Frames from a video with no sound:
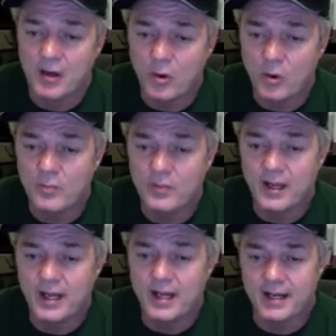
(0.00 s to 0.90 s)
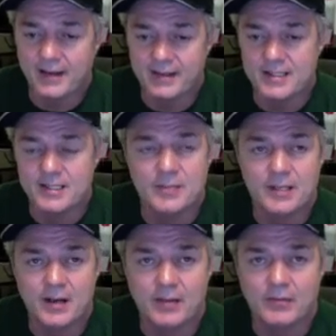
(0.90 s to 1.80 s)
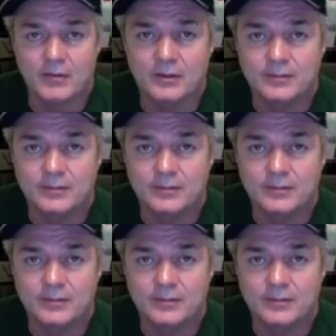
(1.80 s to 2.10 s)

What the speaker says: hope that this has been helpful.